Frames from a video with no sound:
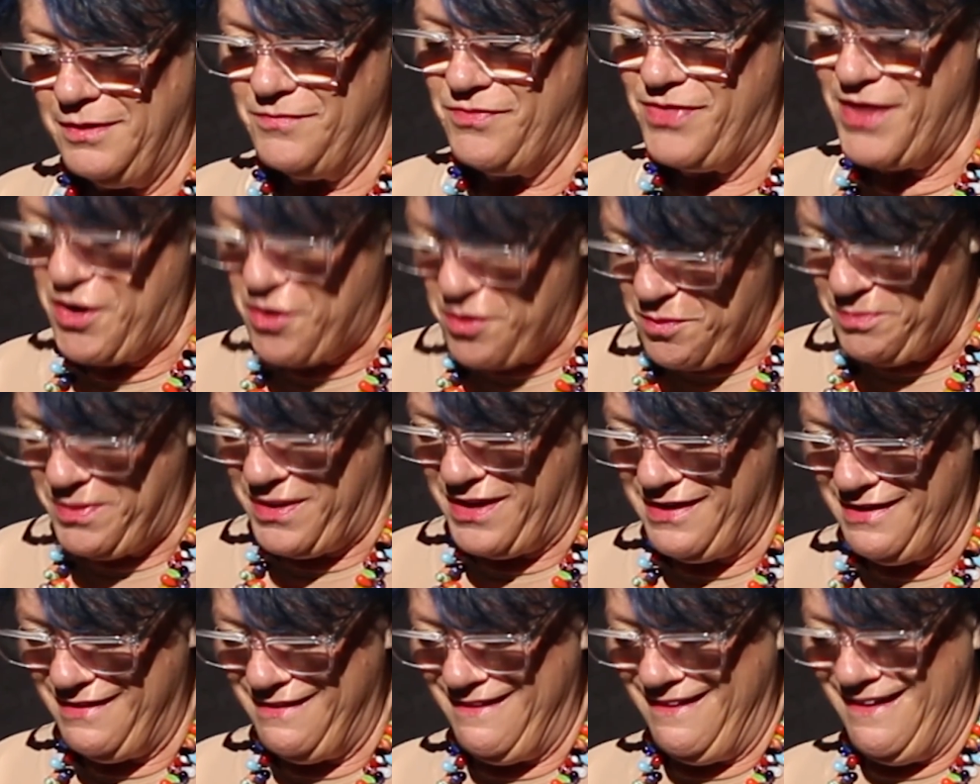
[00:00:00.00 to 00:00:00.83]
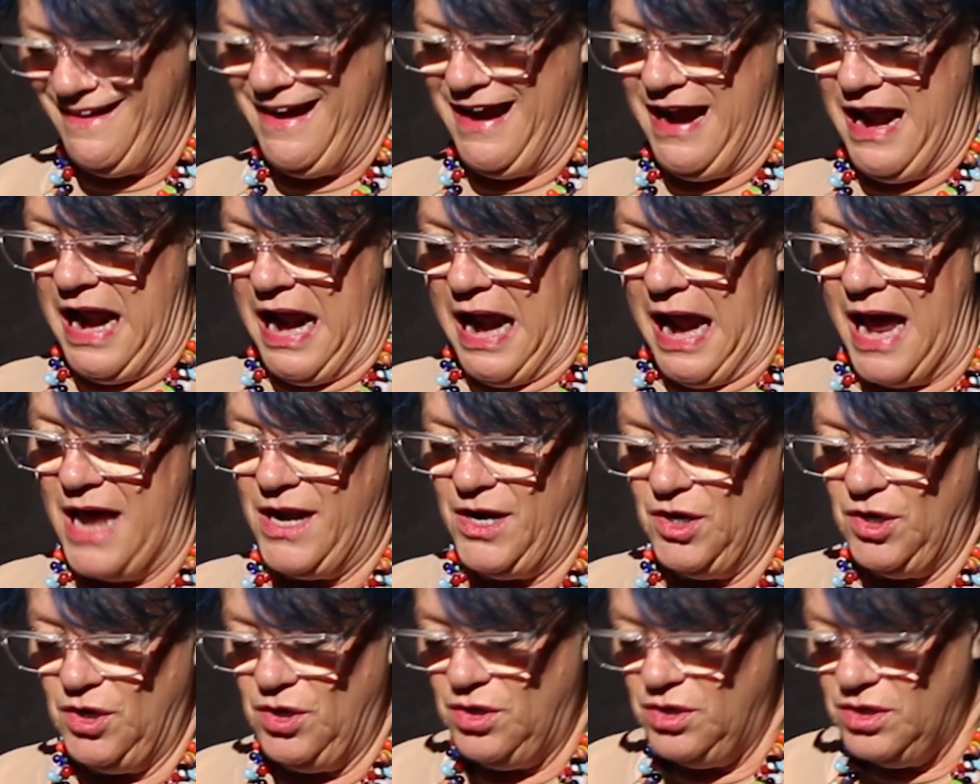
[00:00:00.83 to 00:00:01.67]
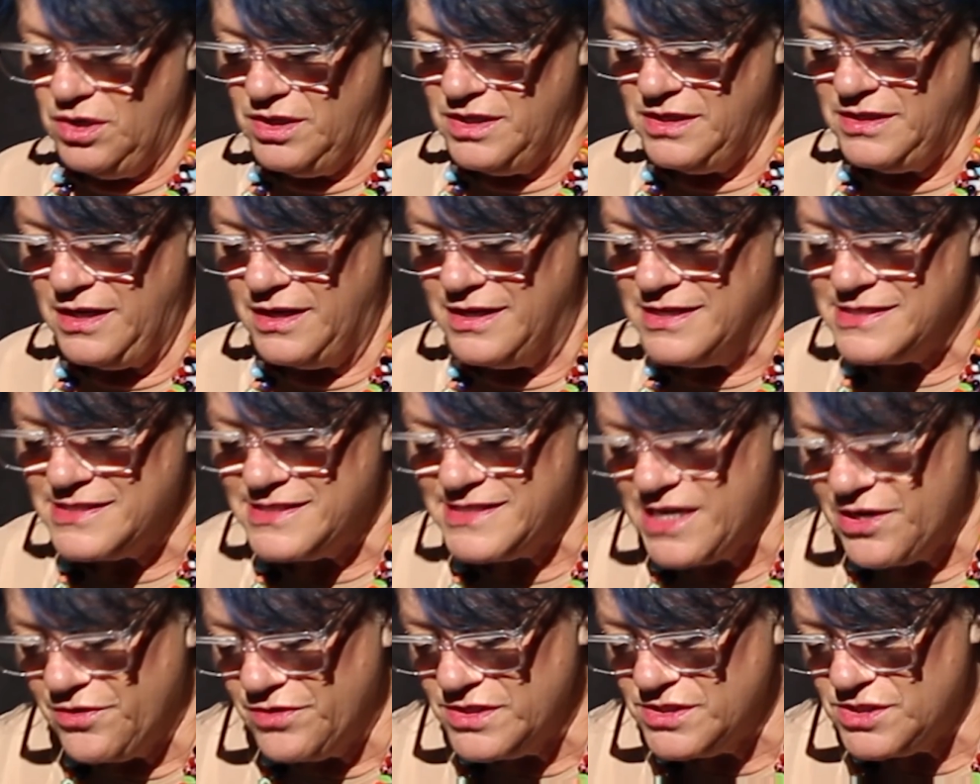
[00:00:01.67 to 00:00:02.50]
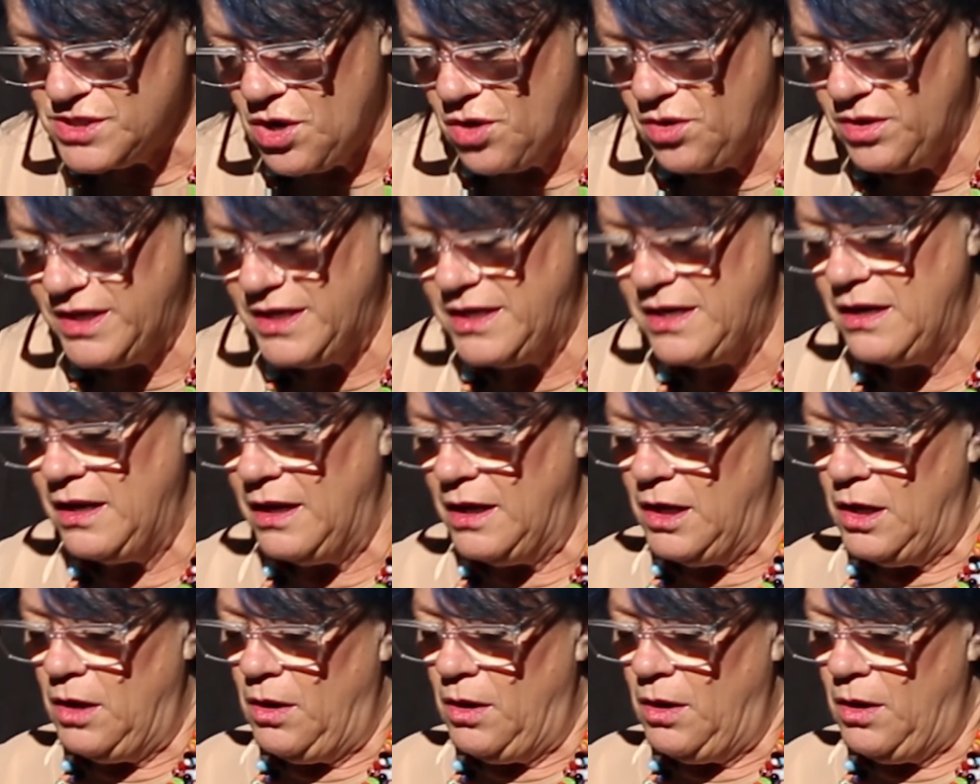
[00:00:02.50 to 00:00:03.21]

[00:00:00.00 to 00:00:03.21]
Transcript: therapy, and a good serotonin